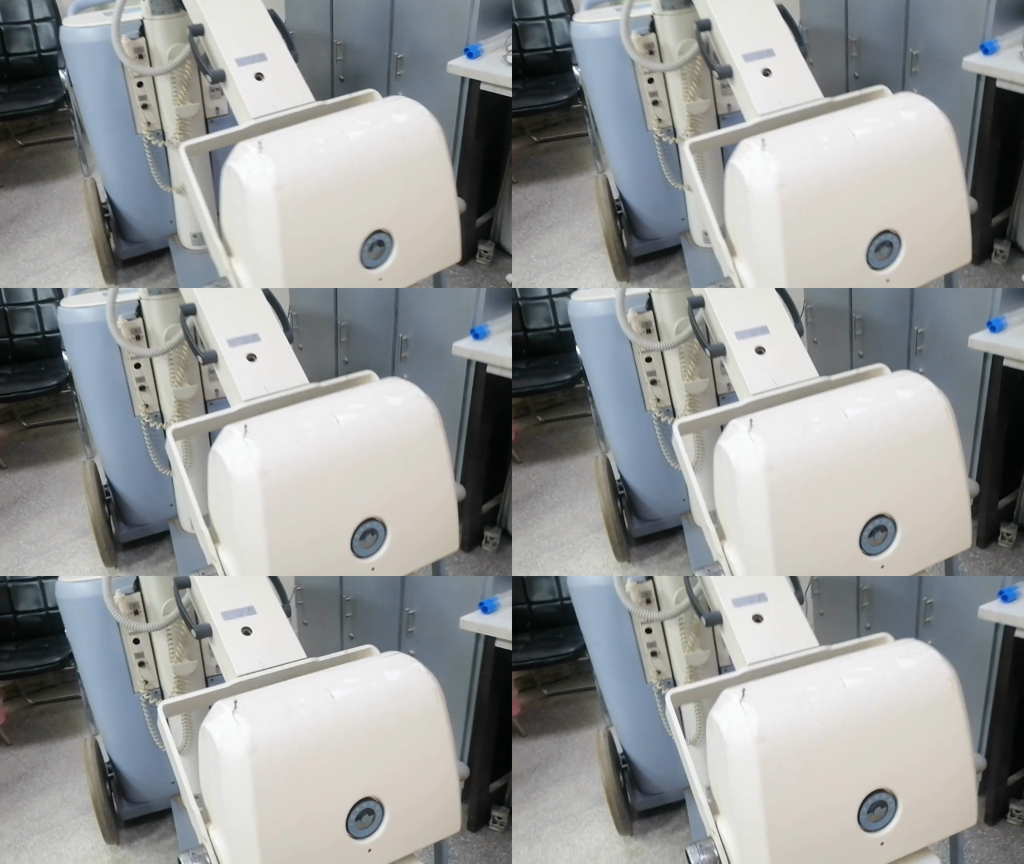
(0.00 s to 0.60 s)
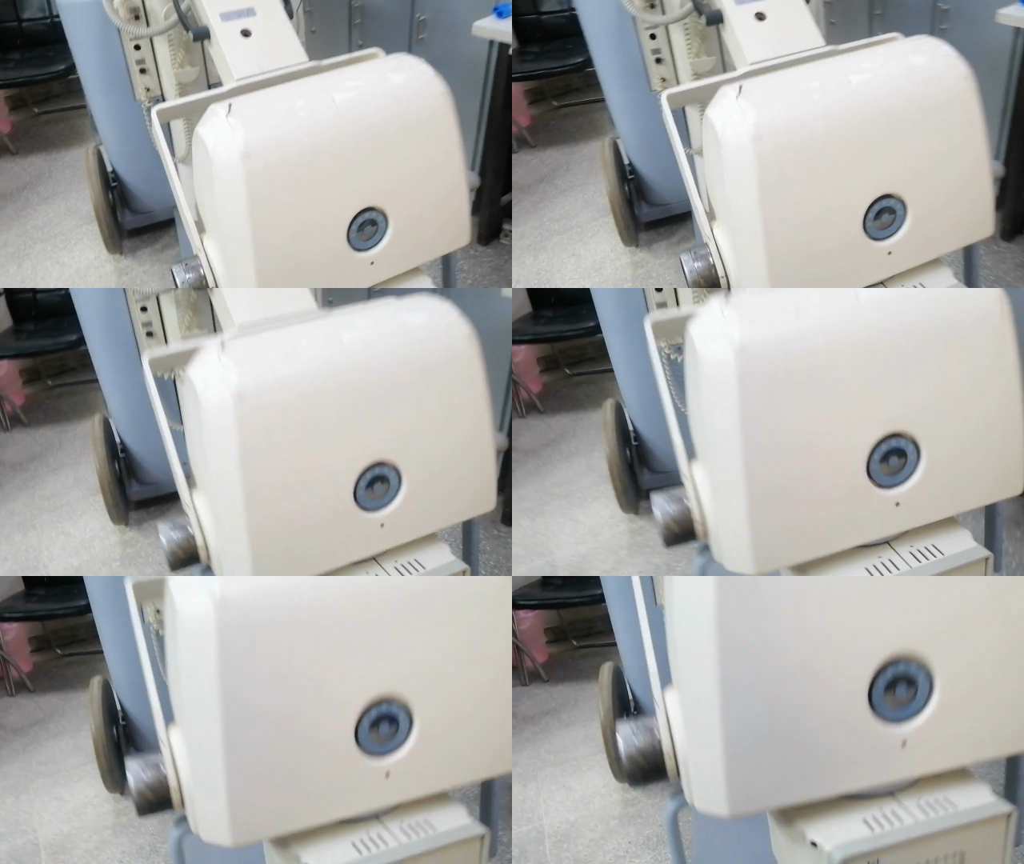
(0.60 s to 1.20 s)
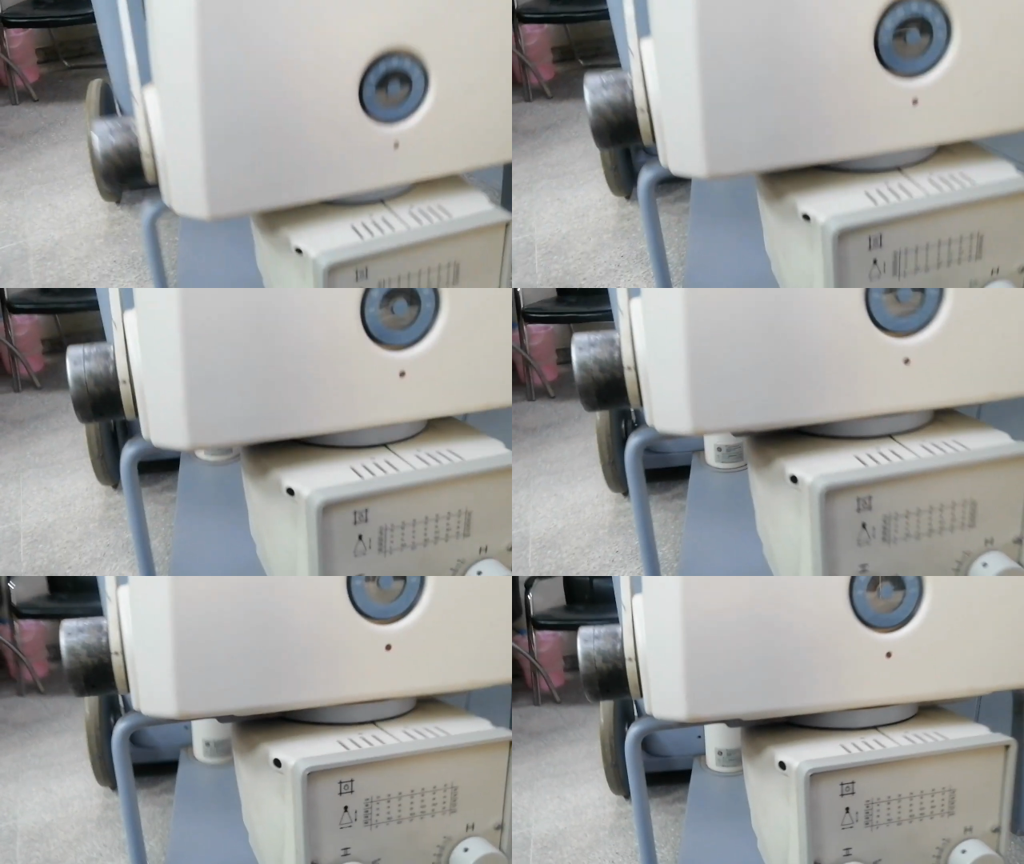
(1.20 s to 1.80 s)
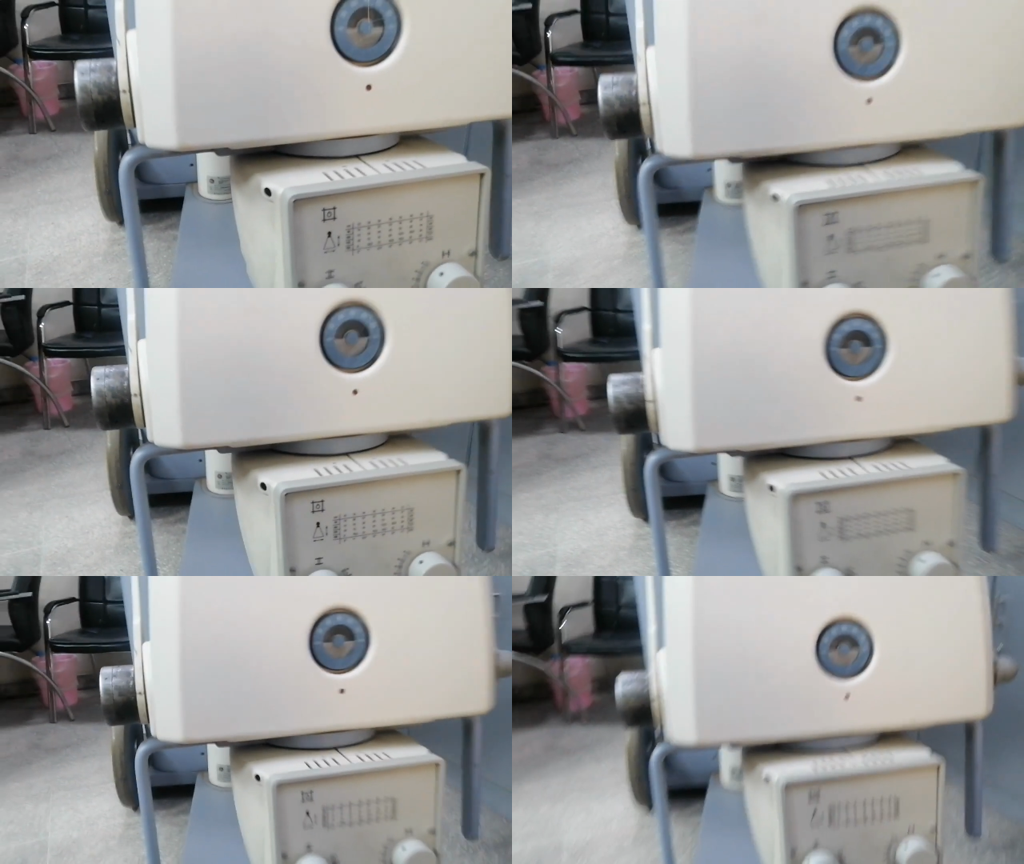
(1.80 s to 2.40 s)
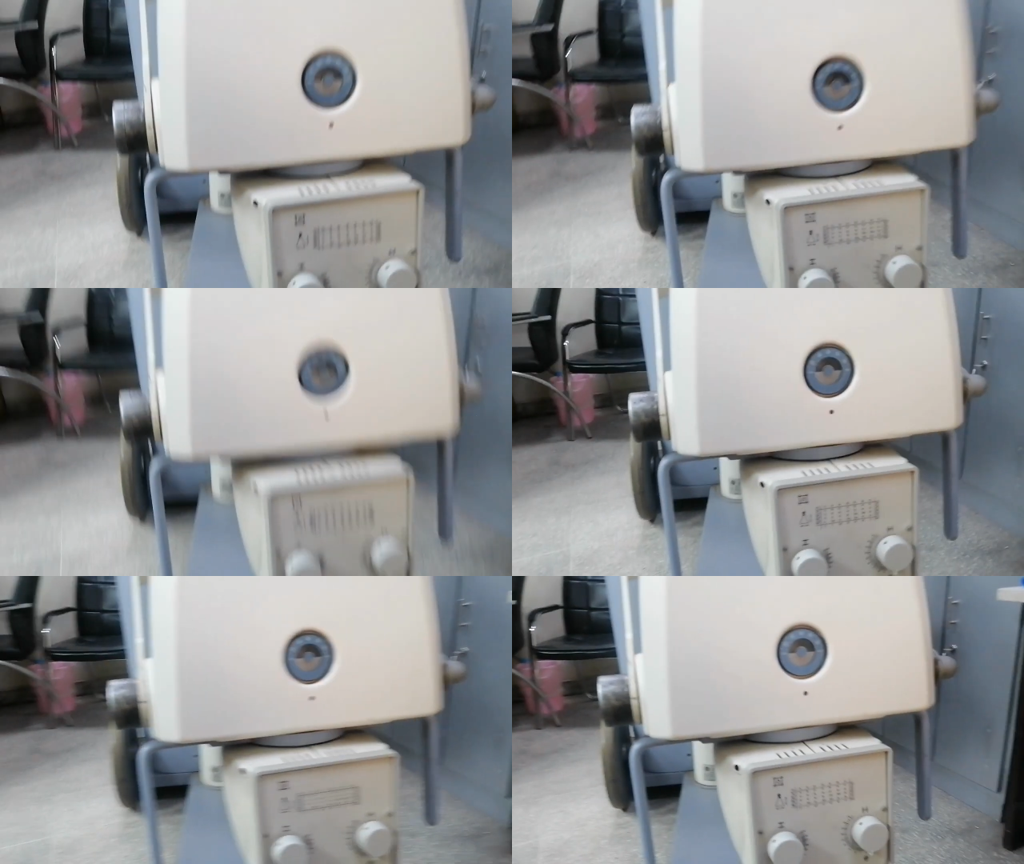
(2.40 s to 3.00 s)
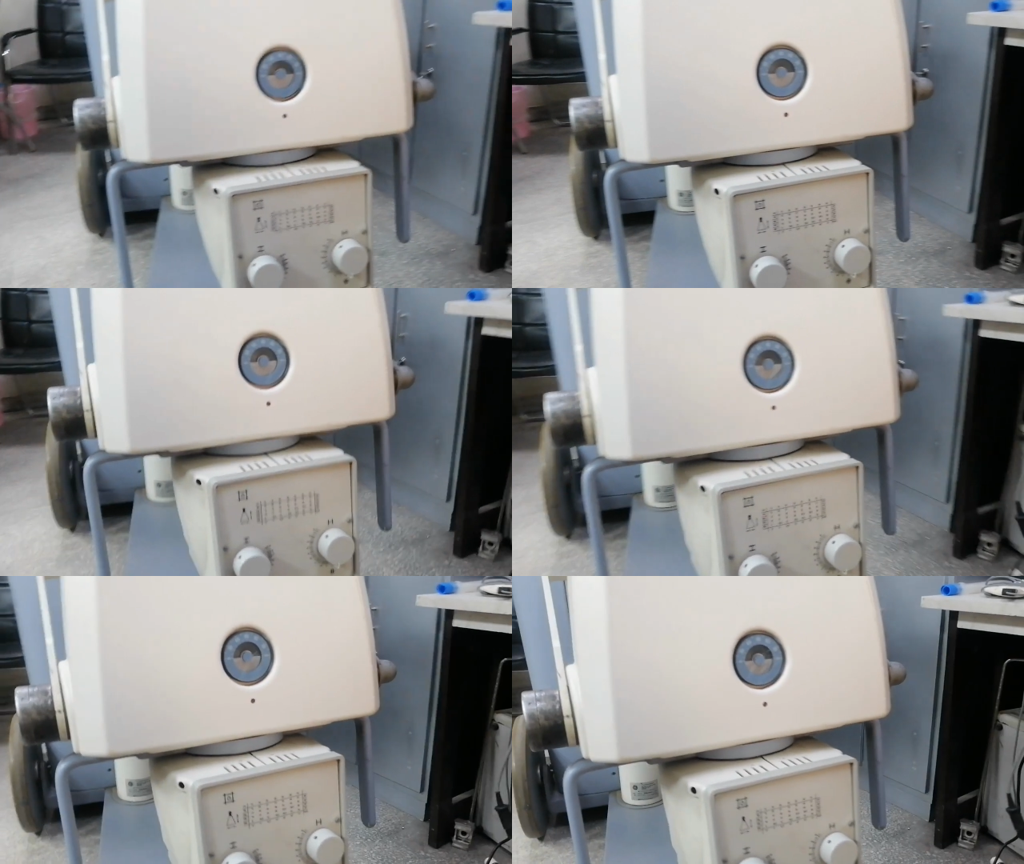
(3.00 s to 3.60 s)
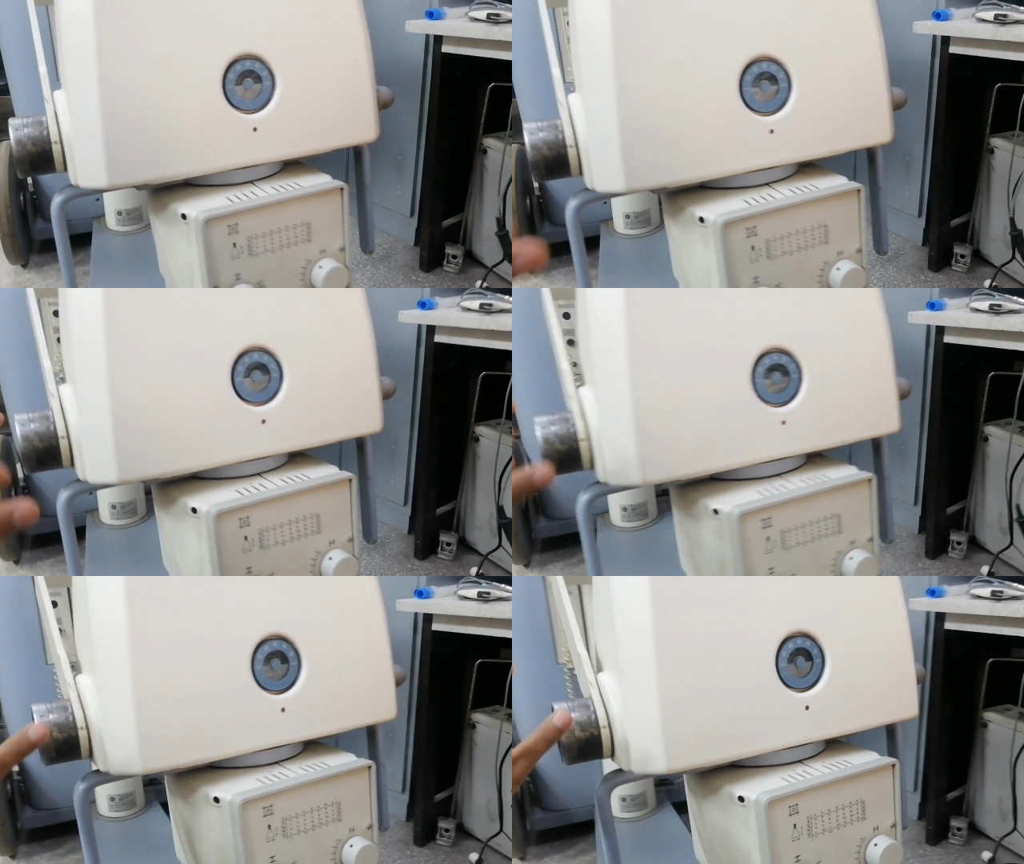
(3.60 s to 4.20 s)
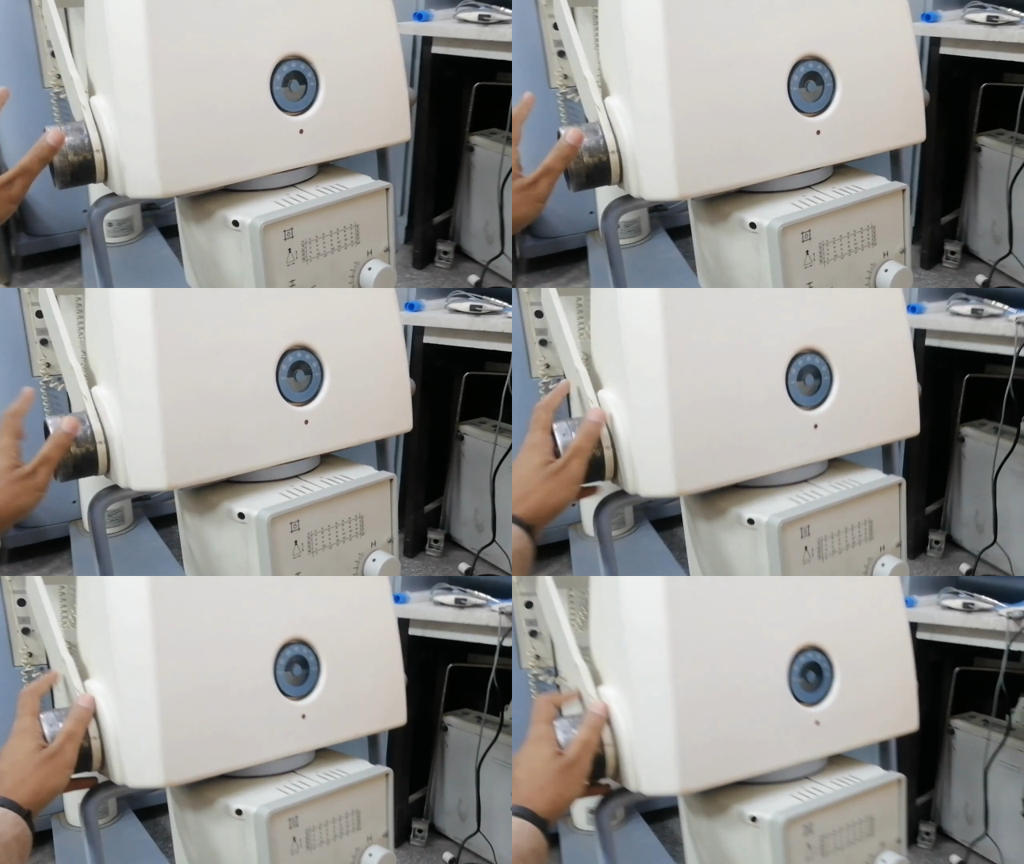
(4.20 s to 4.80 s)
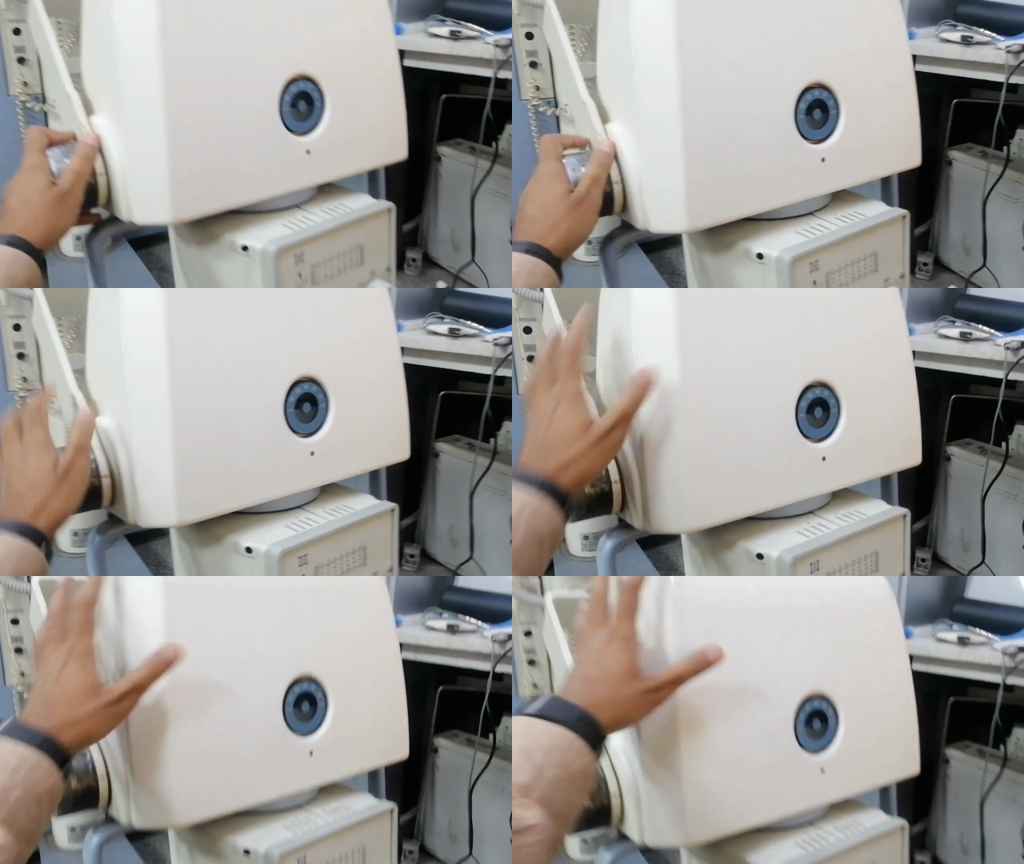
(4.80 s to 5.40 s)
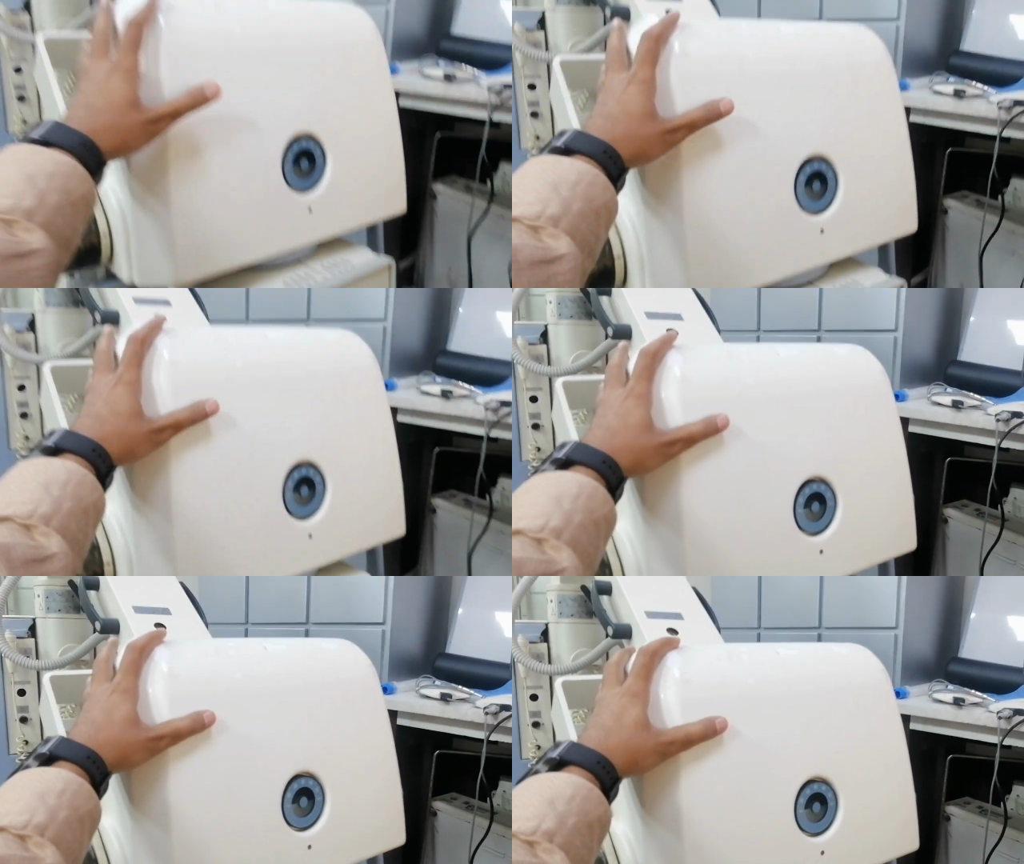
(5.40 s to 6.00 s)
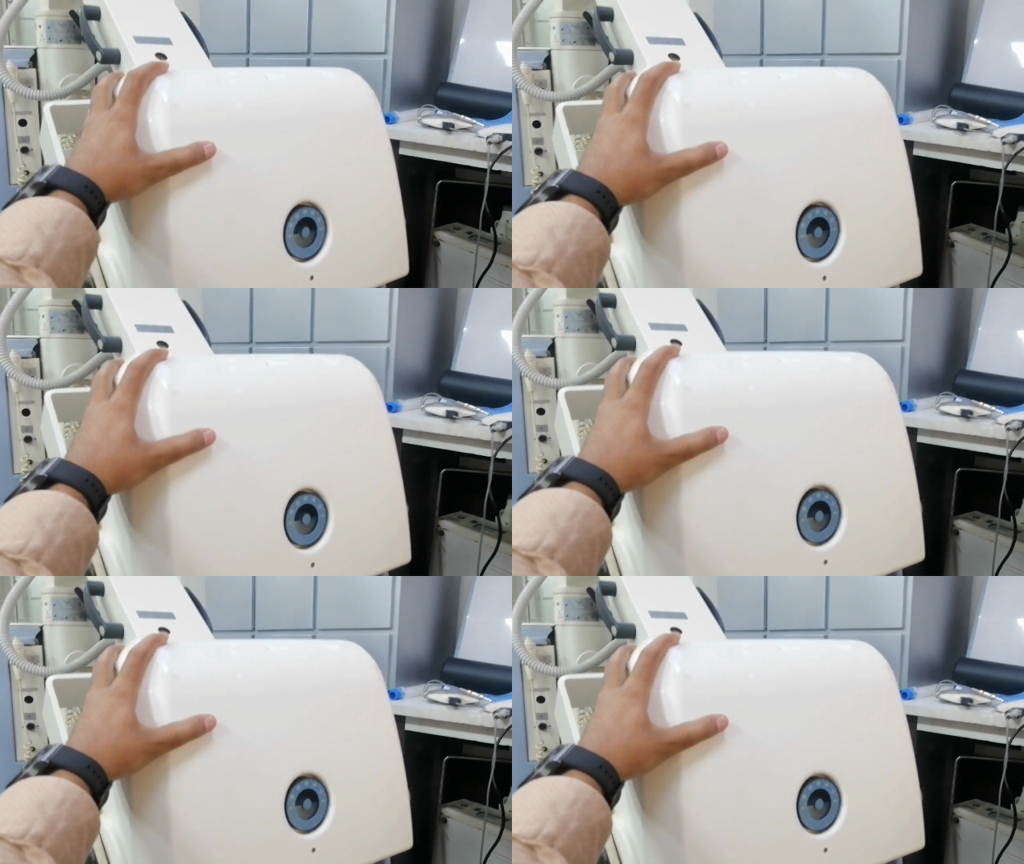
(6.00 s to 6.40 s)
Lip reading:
No face is visible, so there are no lips to read.